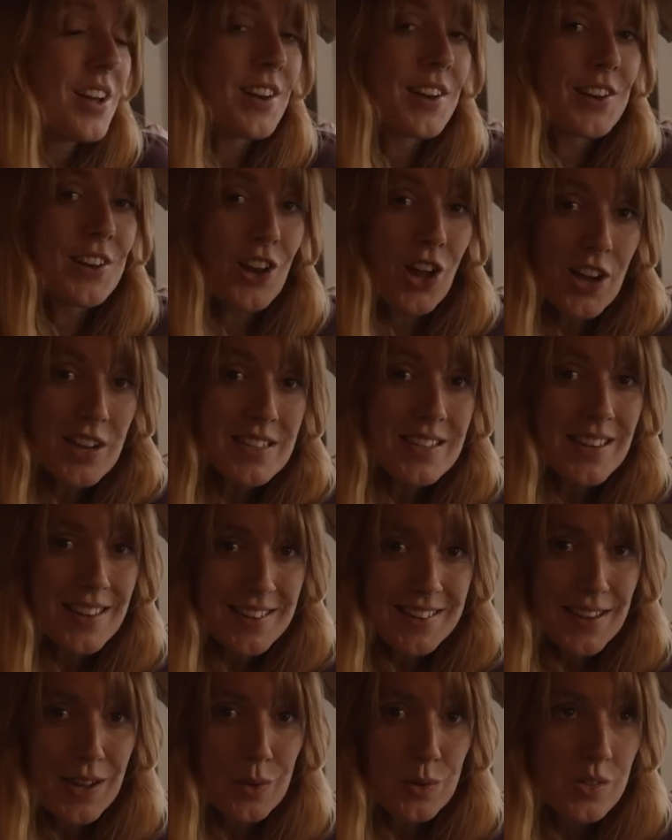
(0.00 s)
light it
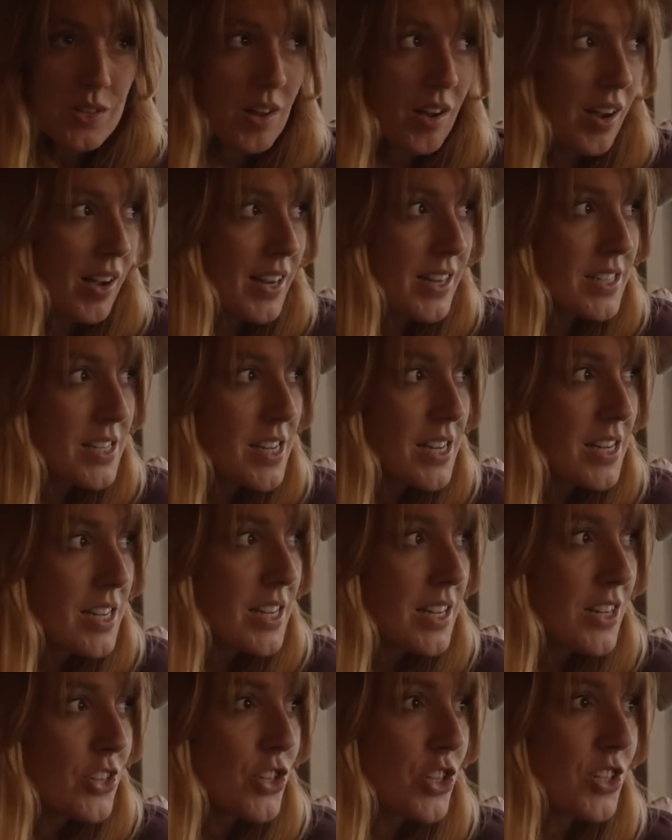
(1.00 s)
is outside.
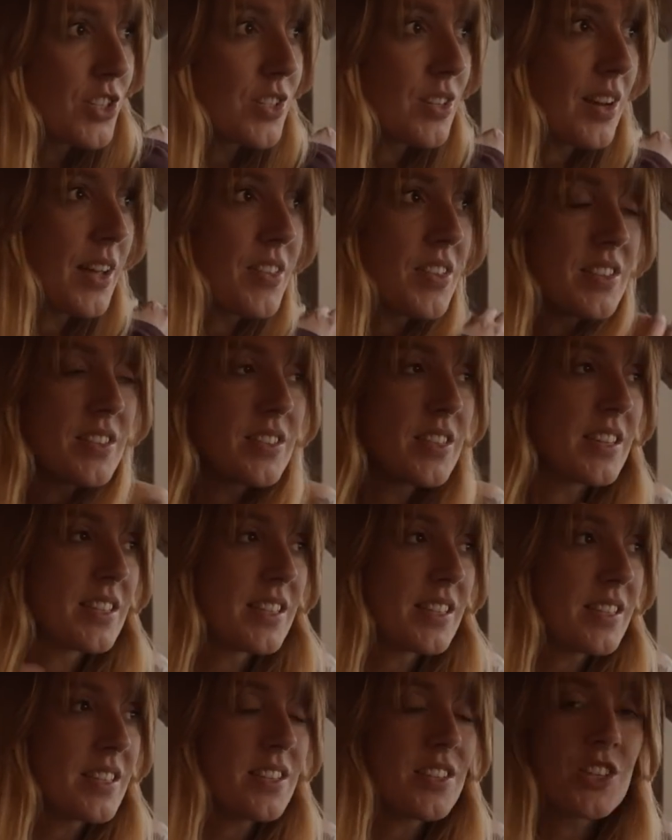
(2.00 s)
Just like the
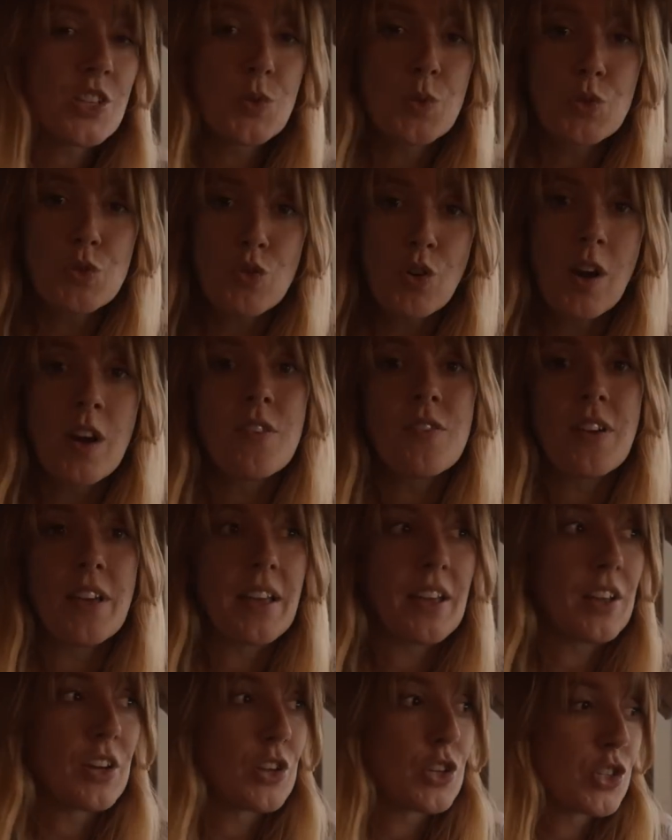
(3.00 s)
distances we're
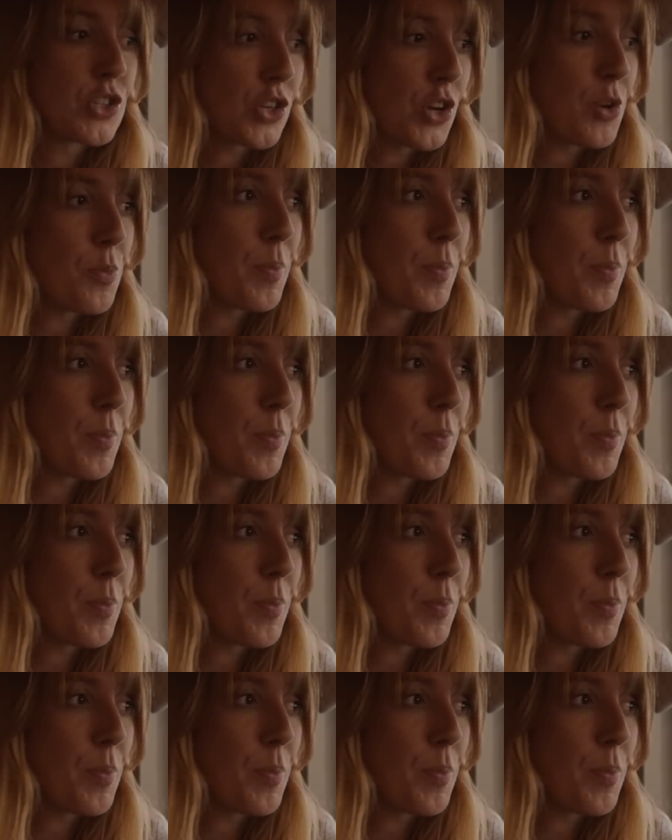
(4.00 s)
driving are so